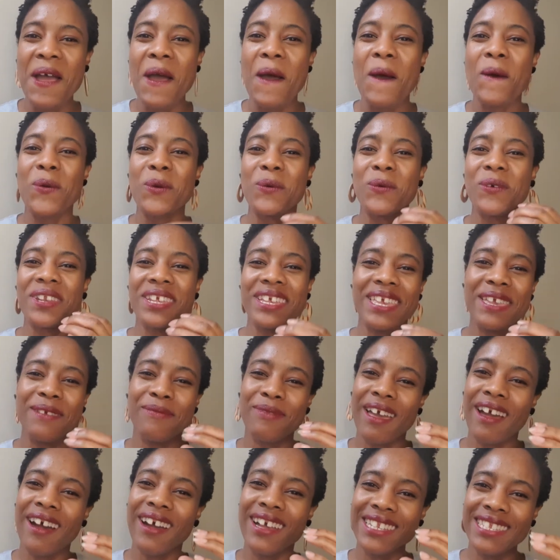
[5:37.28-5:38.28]
We want to keep
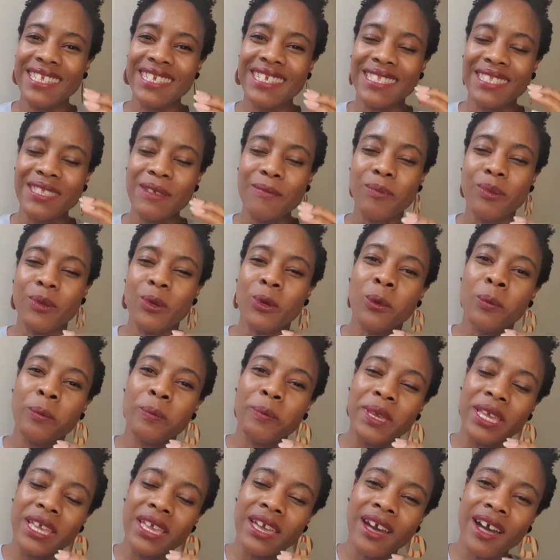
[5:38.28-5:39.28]
that idea simple
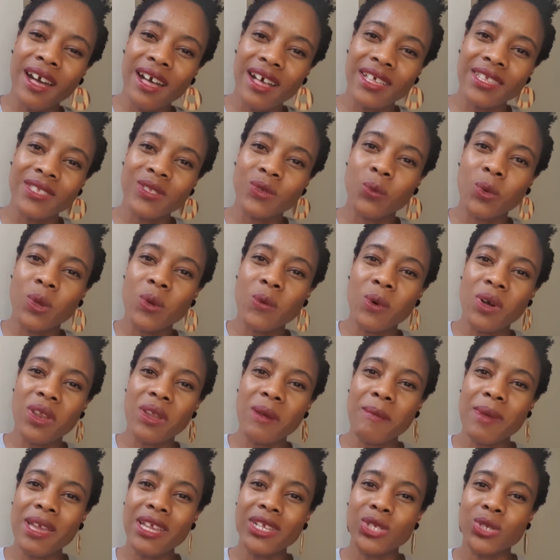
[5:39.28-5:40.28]
because we want to
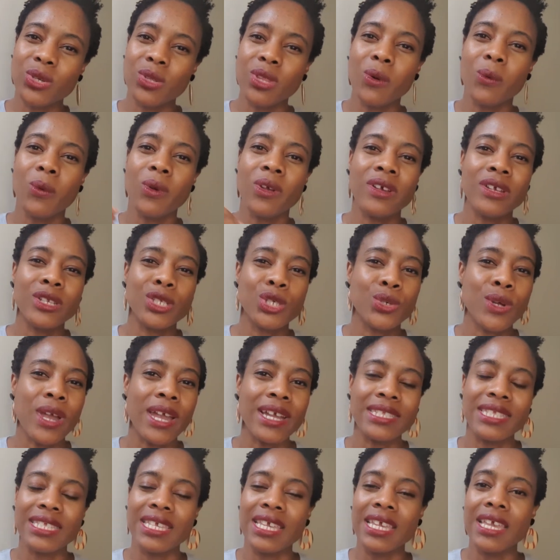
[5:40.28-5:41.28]
make sure that we're
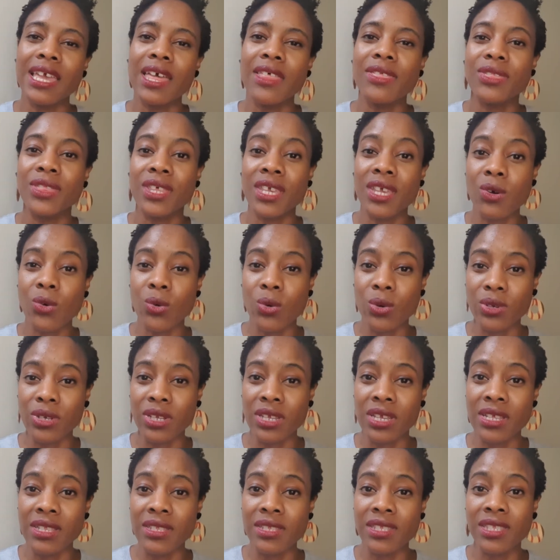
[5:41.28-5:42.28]
attracting the
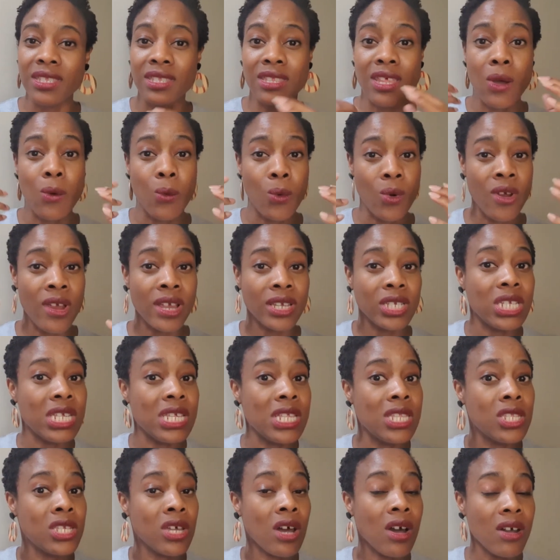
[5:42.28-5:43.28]
audience that we're actually
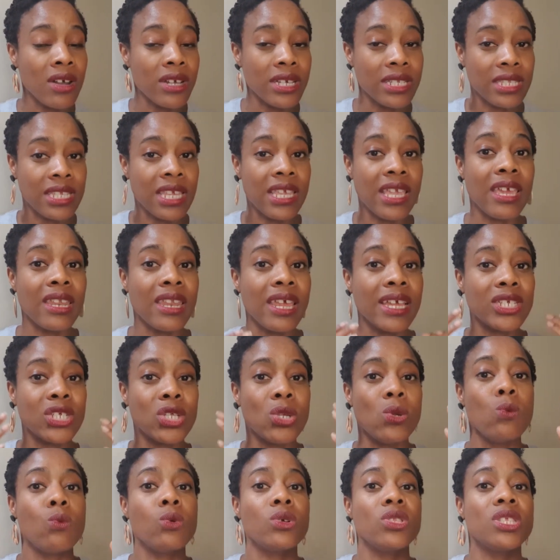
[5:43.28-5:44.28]
targeting and actually
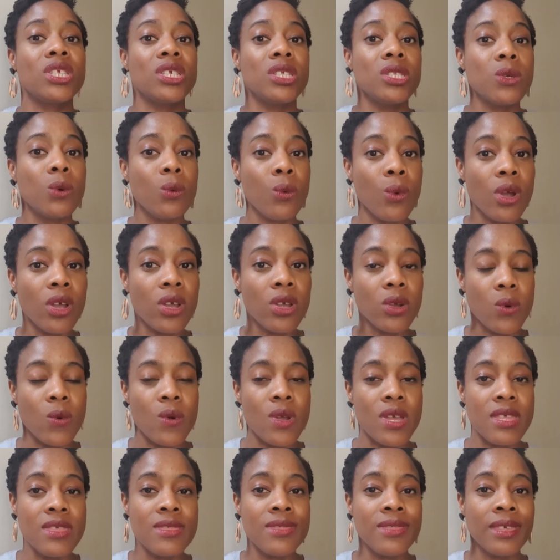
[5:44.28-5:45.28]
wanting to work
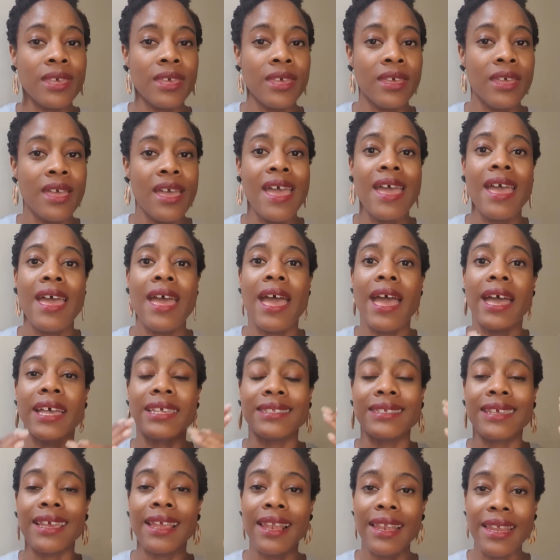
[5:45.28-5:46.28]
with as
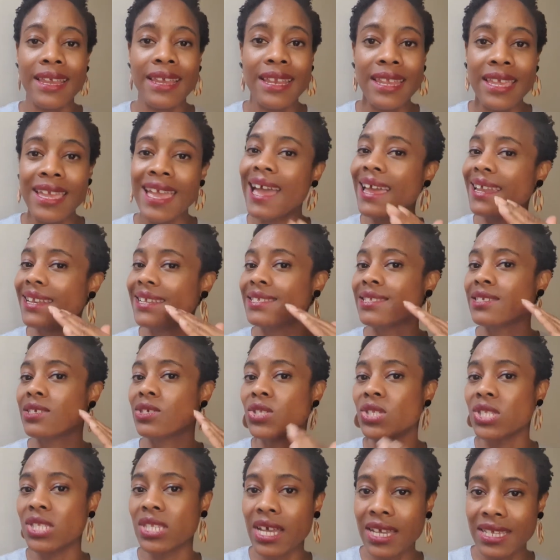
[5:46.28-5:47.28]
clearly and as
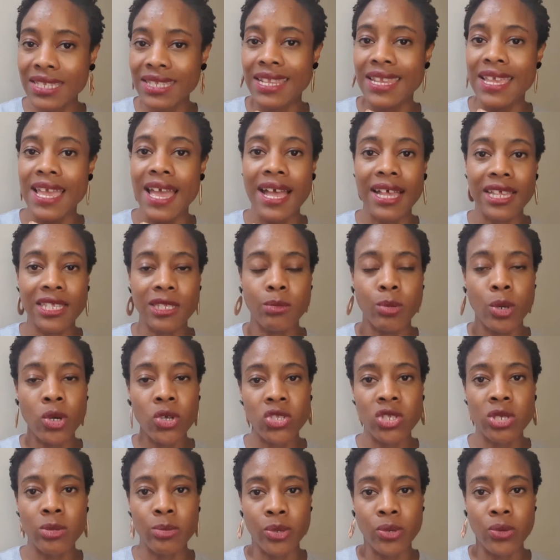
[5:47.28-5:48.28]
concisely as
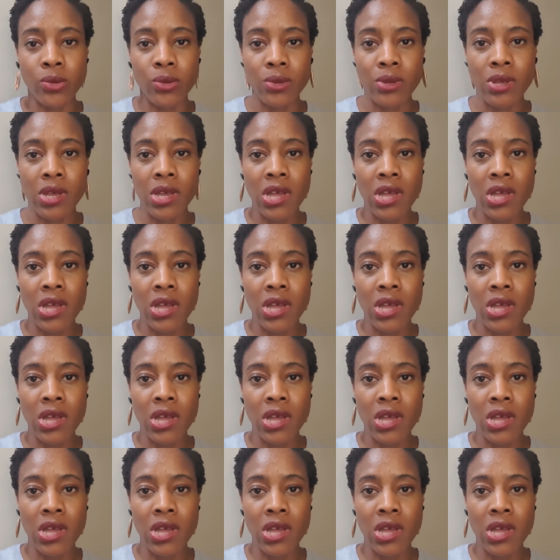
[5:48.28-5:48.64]
possible.